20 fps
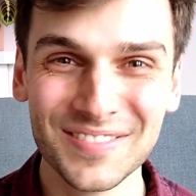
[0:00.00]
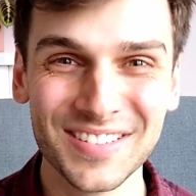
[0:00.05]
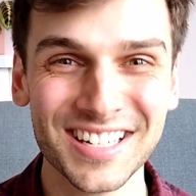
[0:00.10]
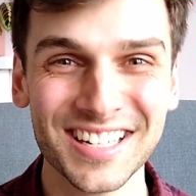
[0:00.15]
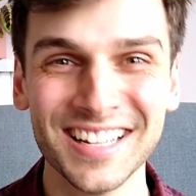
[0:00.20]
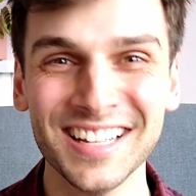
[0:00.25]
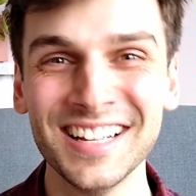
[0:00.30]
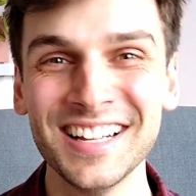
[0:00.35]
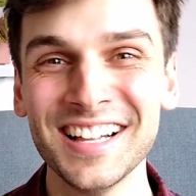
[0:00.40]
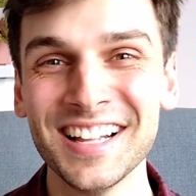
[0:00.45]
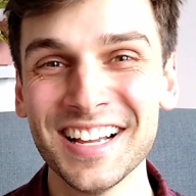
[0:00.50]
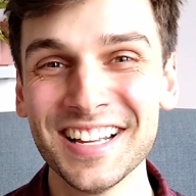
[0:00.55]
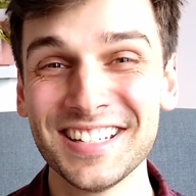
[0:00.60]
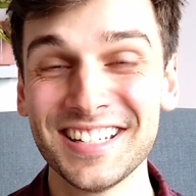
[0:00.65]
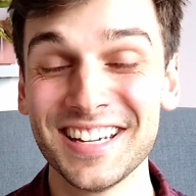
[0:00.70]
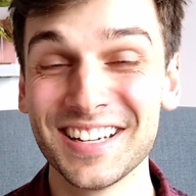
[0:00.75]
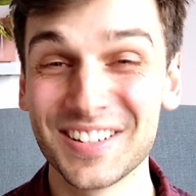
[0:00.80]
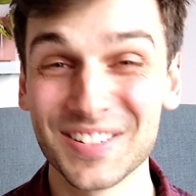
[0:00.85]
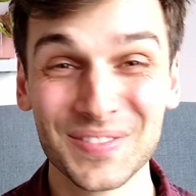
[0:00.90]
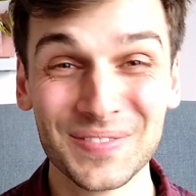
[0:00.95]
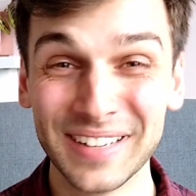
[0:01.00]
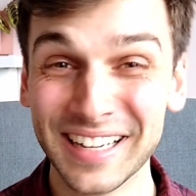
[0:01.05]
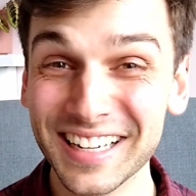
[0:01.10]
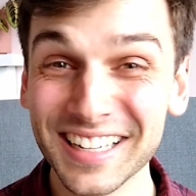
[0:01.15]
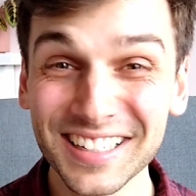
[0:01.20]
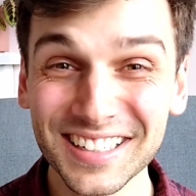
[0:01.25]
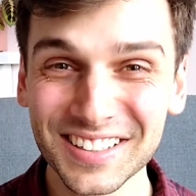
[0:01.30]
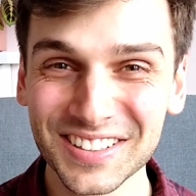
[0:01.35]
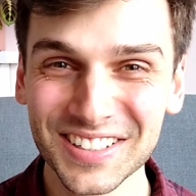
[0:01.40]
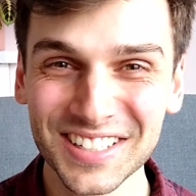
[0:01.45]
I mean, take your
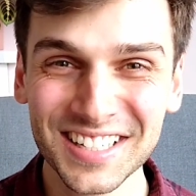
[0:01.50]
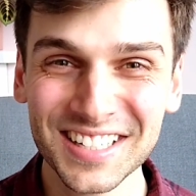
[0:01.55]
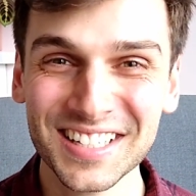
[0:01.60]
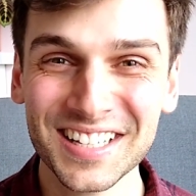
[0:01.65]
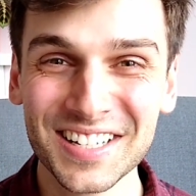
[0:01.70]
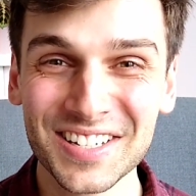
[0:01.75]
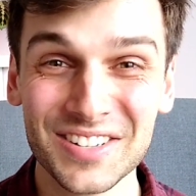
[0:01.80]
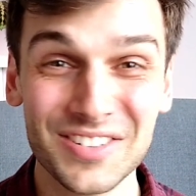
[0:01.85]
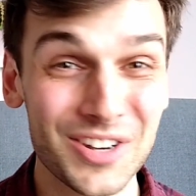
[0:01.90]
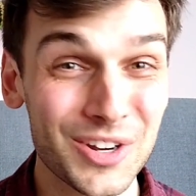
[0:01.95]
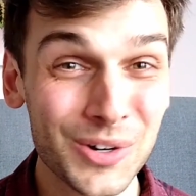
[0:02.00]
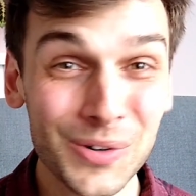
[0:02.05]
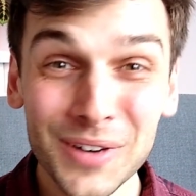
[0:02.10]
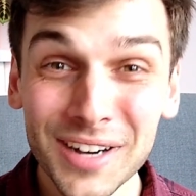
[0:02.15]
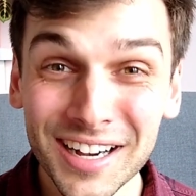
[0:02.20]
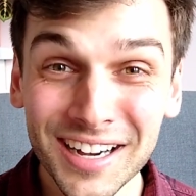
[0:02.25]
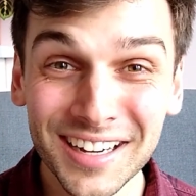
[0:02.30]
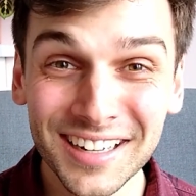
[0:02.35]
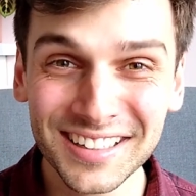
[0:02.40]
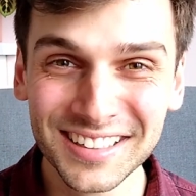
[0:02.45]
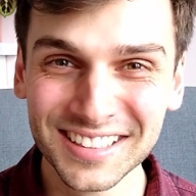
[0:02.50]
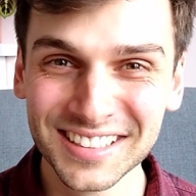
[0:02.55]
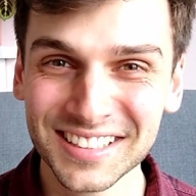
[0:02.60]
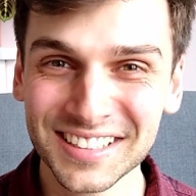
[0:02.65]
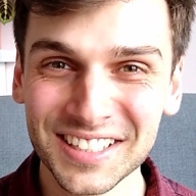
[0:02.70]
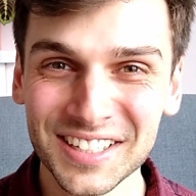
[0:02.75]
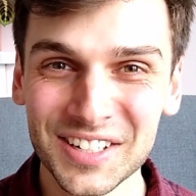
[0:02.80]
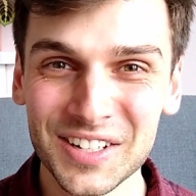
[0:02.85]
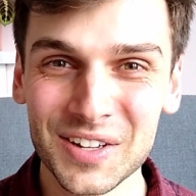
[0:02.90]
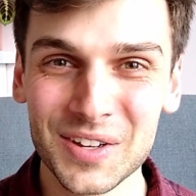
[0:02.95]
pick. Noah,
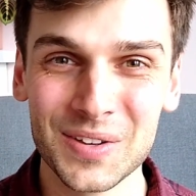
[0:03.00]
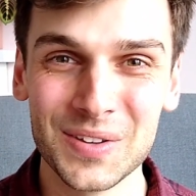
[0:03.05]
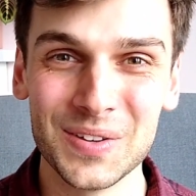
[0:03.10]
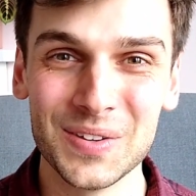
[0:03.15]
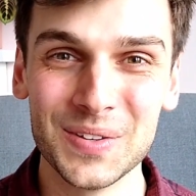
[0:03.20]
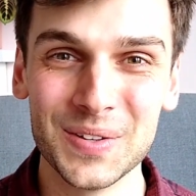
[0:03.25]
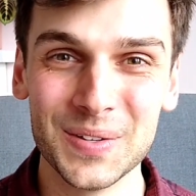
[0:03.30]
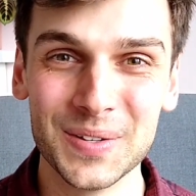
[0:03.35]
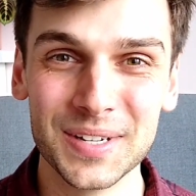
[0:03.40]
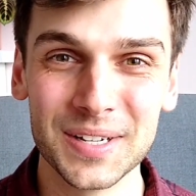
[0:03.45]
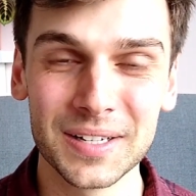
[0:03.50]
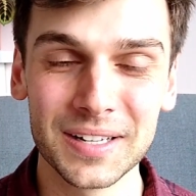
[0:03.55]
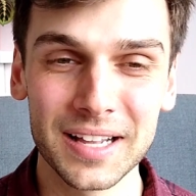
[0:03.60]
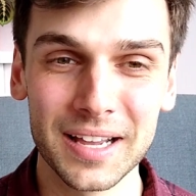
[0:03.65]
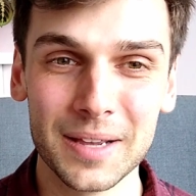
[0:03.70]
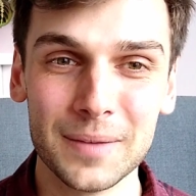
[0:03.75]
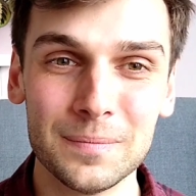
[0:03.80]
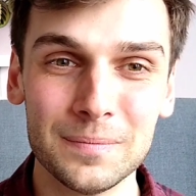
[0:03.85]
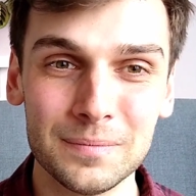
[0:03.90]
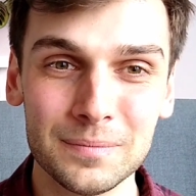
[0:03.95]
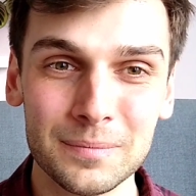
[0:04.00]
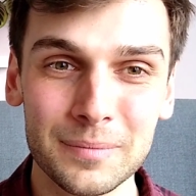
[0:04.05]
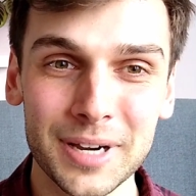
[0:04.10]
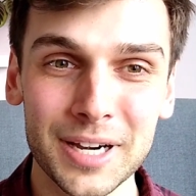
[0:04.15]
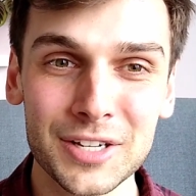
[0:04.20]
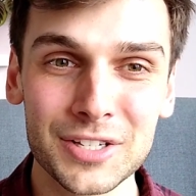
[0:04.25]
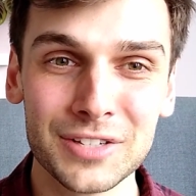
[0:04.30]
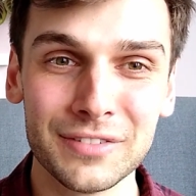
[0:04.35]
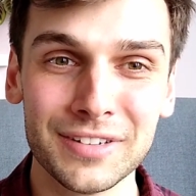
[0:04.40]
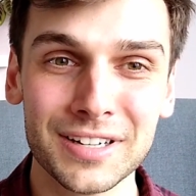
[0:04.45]
who um,
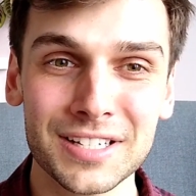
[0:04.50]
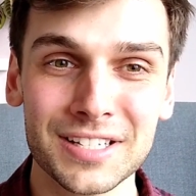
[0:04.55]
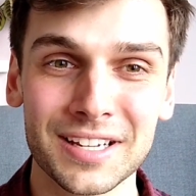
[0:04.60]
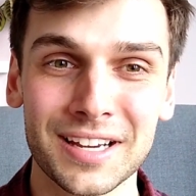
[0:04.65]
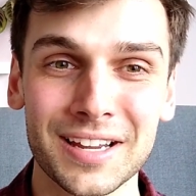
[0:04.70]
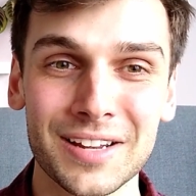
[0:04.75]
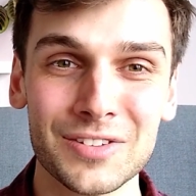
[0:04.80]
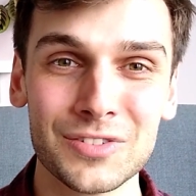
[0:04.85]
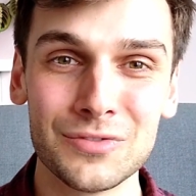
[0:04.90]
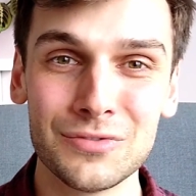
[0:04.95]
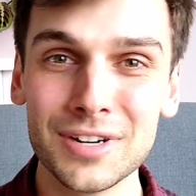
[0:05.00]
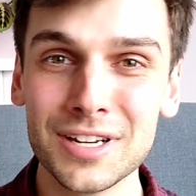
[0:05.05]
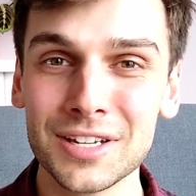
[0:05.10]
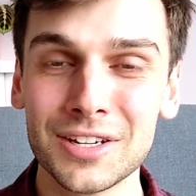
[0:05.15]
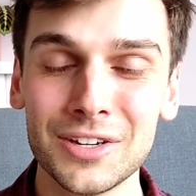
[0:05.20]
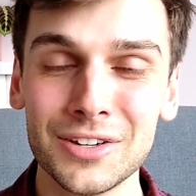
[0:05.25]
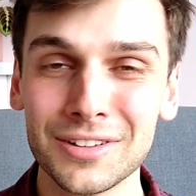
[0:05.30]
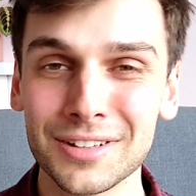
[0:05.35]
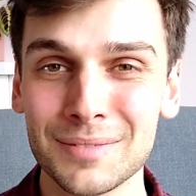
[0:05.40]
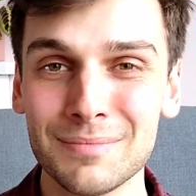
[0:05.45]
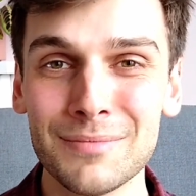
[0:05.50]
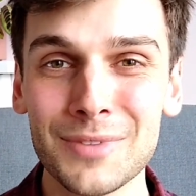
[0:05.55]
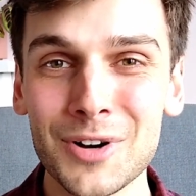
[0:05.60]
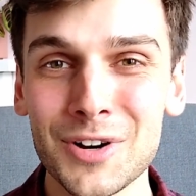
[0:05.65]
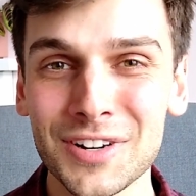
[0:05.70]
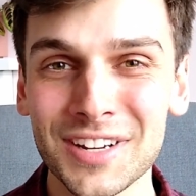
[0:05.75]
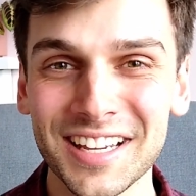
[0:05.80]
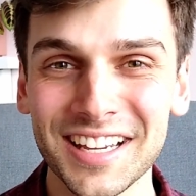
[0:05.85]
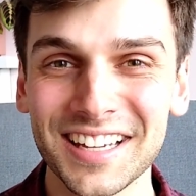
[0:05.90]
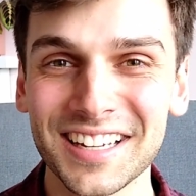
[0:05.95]
perseveres against ridicule and
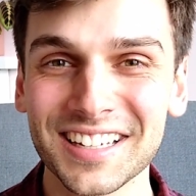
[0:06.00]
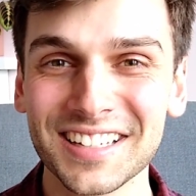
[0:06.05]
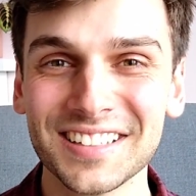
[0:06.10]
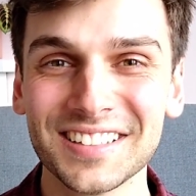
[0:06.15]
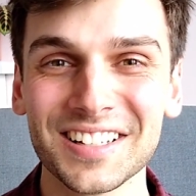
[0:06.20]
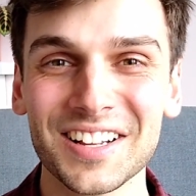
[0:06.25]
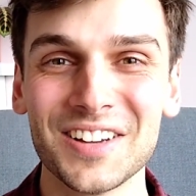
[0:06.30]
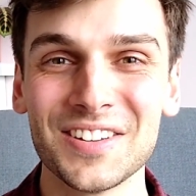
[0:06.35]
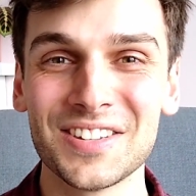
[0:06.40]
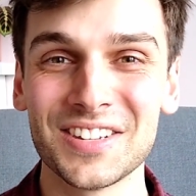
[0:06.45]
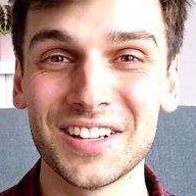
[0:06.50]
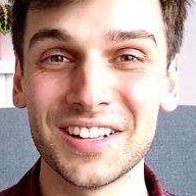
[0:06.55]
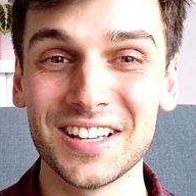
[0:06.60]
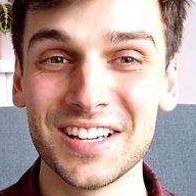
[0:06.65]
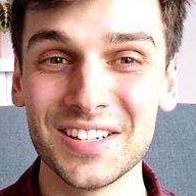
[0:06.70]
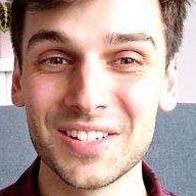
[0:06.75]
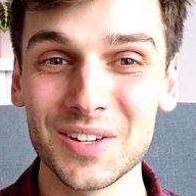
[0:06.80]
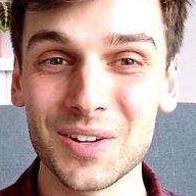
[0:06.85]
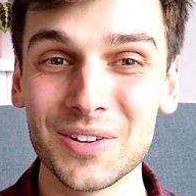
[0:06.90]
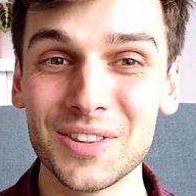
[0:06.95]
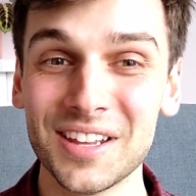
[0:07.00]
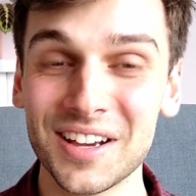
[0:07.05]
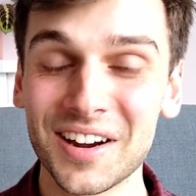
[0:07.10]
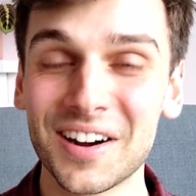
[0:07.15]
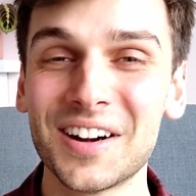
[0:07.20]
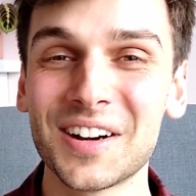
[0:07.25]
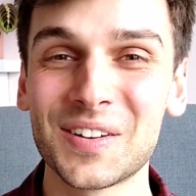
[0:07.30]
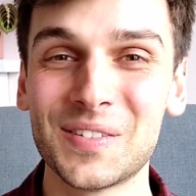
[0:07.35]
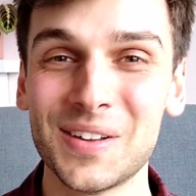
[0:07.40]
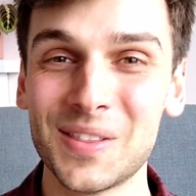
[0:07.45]
mocking until he's on the
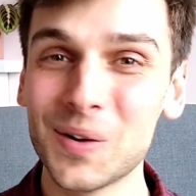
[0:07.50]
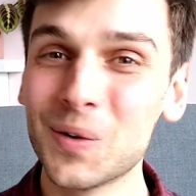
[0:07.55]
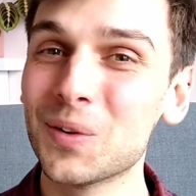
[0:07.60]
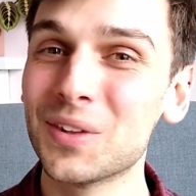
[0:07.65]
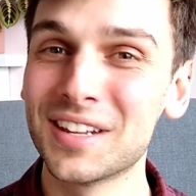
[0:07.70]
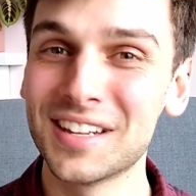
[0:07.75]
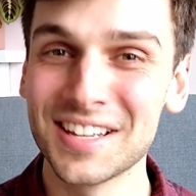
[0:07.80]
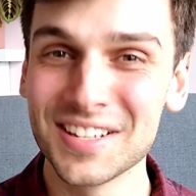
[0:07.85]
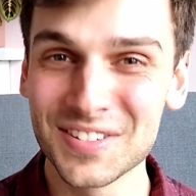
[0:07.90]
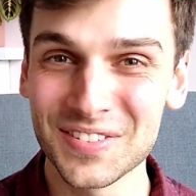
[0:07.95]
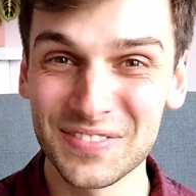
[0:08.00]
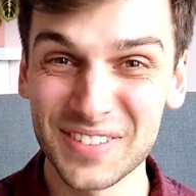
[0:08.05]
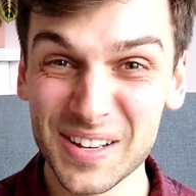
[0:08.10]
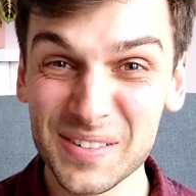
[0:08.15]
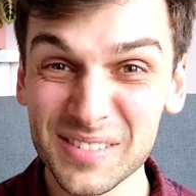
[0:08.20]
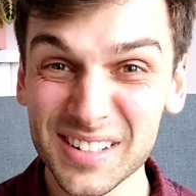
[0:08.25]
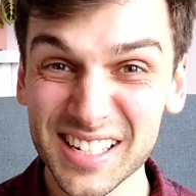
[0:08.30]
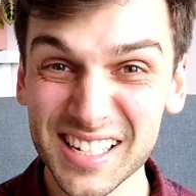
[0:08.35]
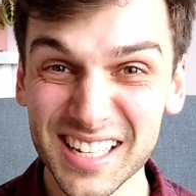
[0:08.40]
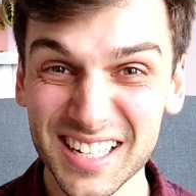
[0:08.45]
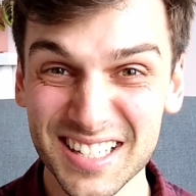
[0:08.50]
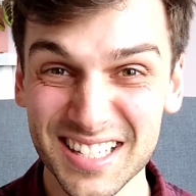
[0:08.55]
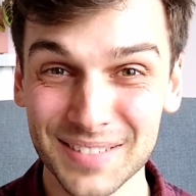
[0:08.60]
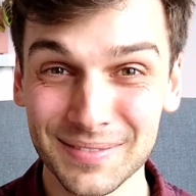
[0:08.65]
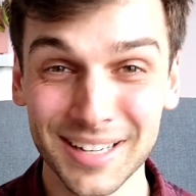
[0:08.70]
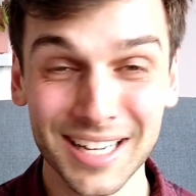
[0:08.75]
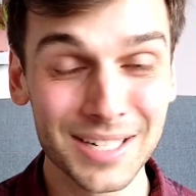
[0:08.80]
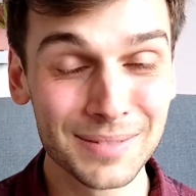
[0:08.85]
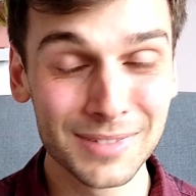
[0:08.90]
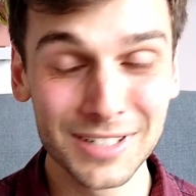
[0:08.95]
ark with only his family and
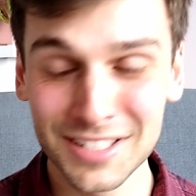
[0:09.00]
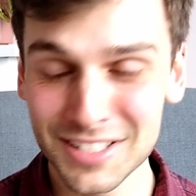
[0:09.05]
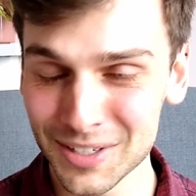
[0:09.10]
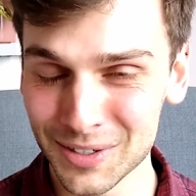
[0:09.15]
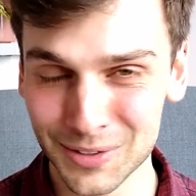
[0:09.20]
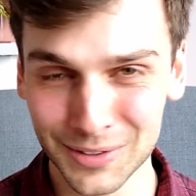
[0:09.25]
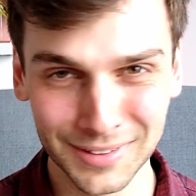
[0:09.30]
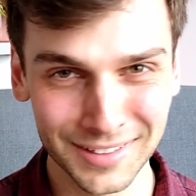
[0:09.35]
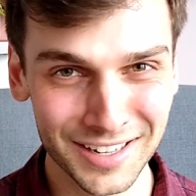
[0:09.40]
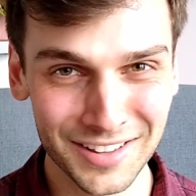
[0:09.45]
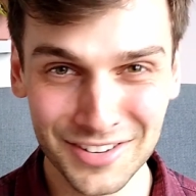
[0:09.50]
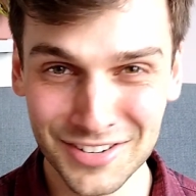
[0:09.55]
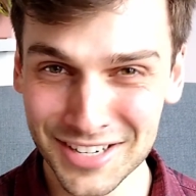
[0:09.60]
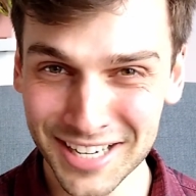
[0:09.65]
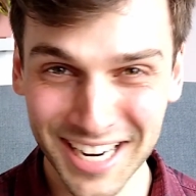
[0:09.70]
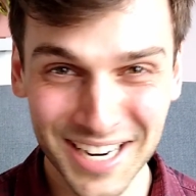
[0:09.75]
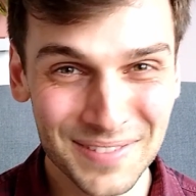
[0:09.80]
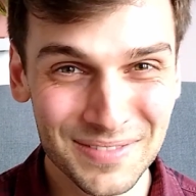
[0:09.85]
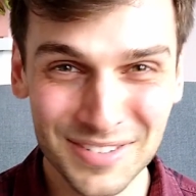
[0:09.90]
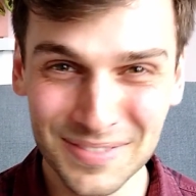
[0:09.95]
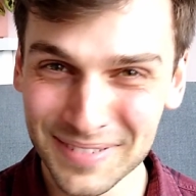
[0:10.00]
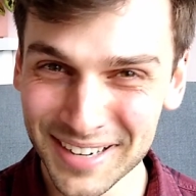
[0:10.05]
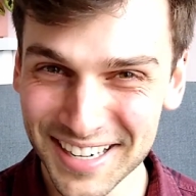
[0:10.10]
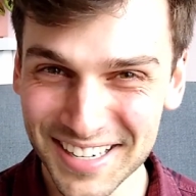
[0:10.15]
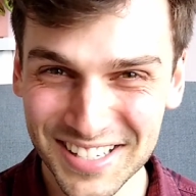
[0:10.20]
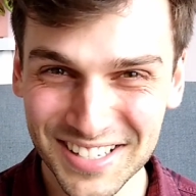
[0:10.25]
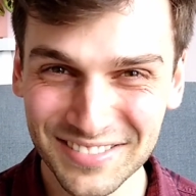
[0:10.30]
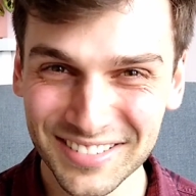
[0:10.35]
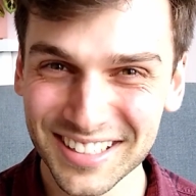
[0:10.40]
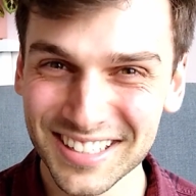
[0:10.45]
some animals, a whole other type of
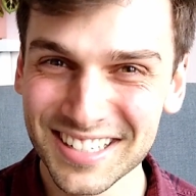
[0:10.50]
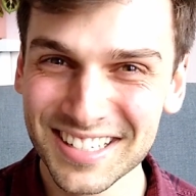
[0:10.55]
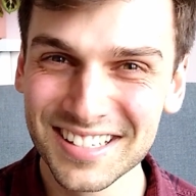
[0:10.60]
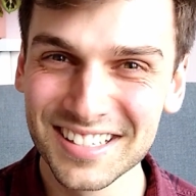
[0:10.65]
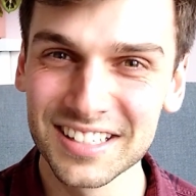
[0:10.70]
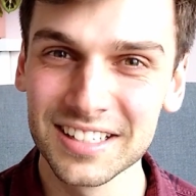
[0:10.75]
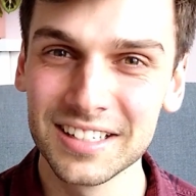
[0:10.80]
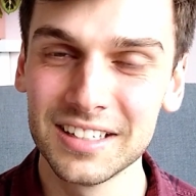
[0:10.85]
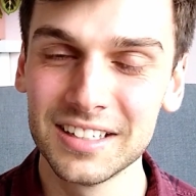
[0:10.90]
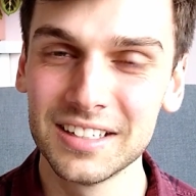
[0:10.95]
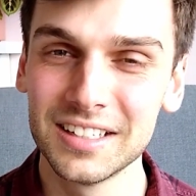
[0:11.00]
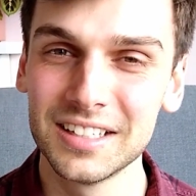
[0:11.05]
perseverance.